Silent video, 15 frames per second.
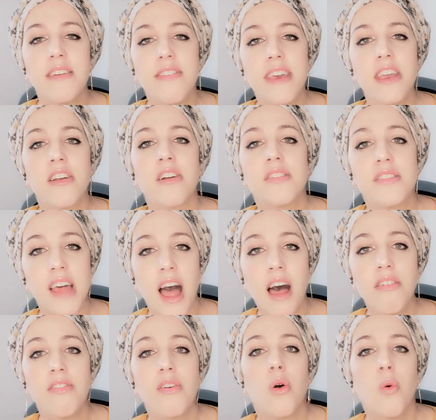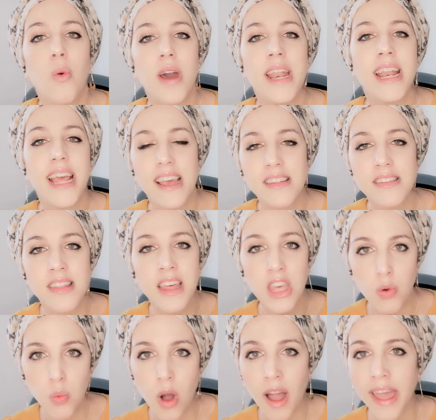yourself what it is that you
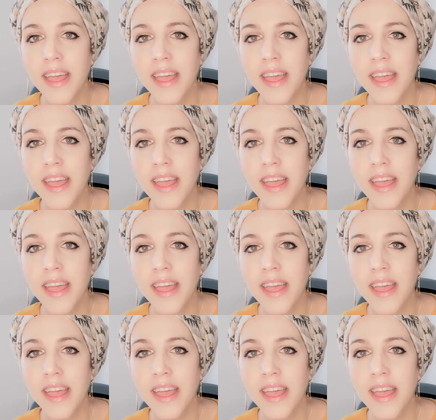want.